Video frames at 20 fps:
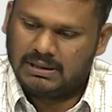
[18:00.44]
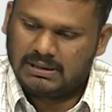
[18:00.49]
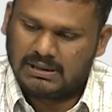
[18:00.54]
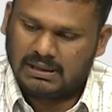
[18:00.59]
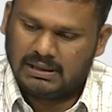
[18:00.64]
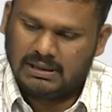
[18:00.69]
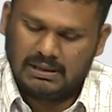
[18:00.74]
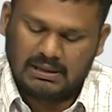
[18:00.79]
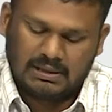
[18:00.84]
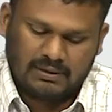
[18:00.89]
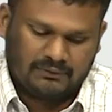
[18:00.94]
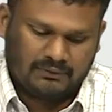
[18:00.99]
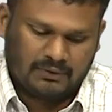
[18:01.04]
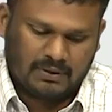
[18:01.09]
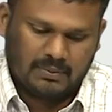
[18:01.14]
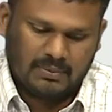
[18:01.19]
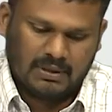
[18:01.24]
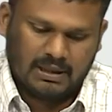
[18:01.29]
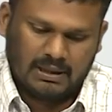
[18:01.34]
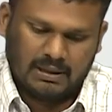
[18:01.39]
result uh,
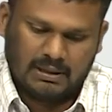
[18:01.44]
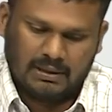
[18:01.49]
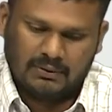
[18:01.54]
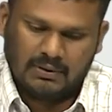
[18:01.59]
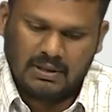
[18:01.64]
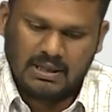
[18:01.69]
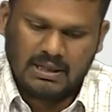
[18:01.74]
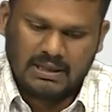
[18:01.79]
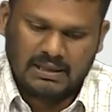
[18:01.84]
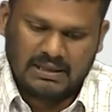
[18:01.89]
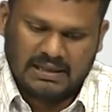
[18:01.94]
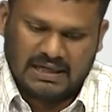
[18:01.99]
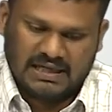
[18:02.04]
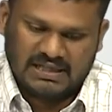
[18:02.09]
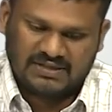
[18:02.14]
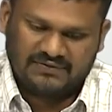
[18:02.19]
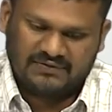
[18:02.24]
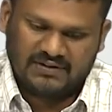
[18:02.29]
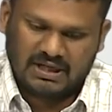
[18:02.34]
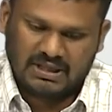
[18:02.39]
from the
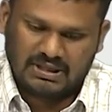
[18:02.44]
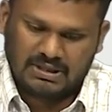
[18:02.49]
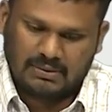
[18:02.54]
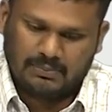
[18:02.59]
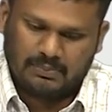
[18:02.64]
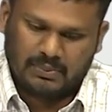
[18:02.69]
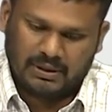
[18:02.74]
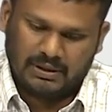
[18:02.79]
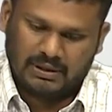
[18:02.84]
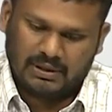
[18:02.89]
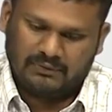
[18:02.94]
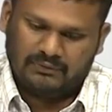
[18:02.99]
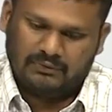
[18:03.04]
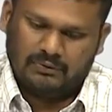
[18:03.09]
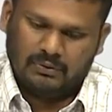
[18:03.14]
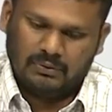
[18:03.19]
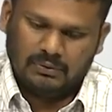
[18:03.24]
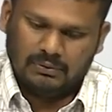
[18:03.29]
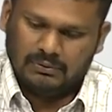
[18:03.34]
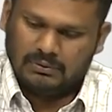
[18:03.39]
classification point of
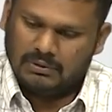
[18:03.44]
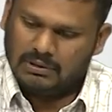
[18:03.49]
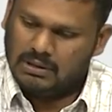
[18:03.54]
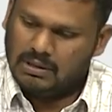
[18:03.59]
view.